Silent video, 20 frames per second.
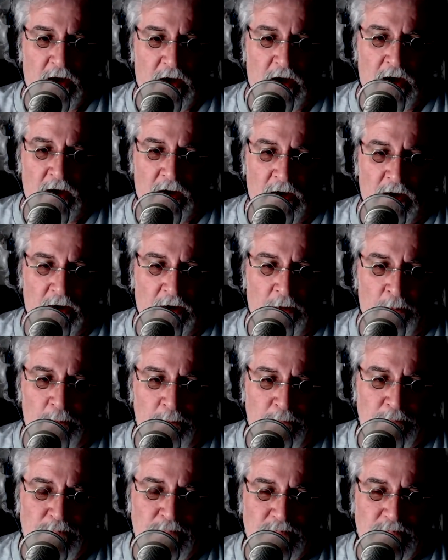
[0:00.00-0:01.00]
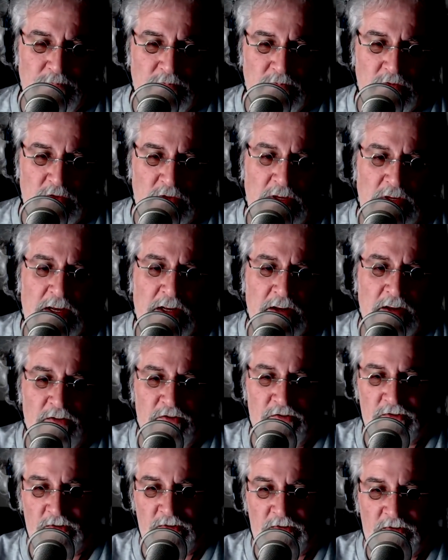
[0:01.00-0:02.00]
Um,
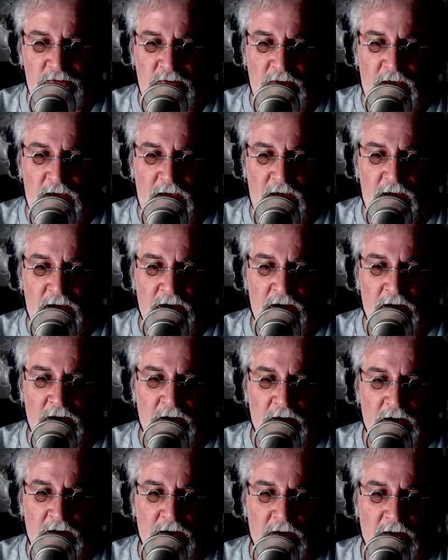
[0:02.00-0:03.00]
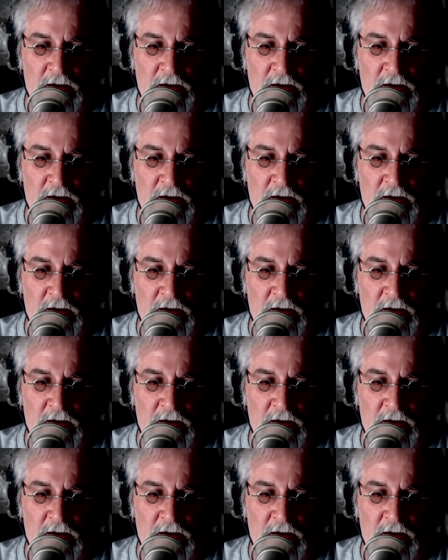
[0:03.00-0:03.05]
needless to say, uh,